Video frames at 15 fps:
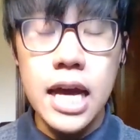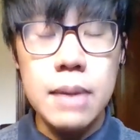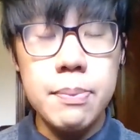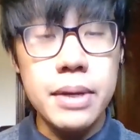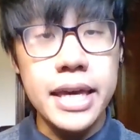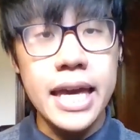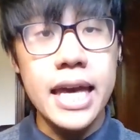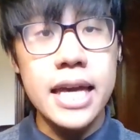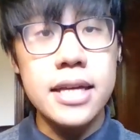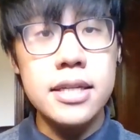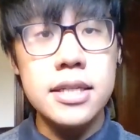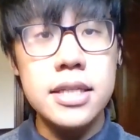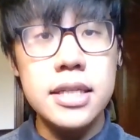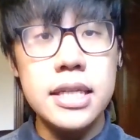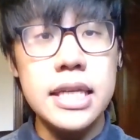I'm a
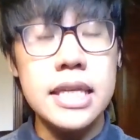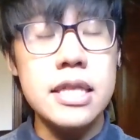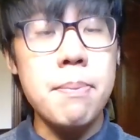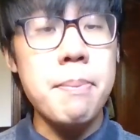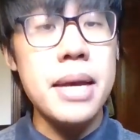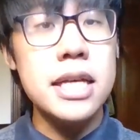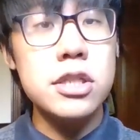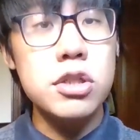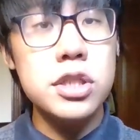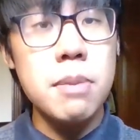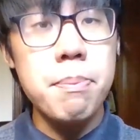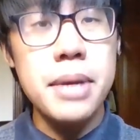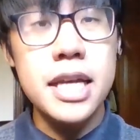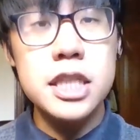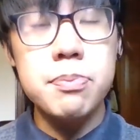candidate in the Masters
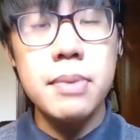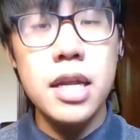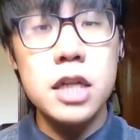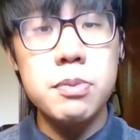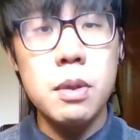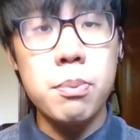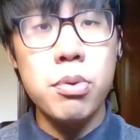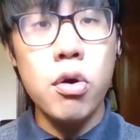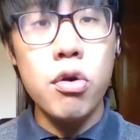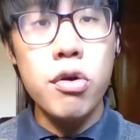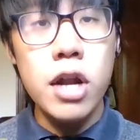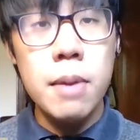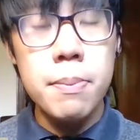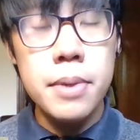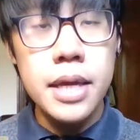of Pest Management
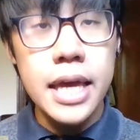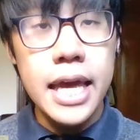program,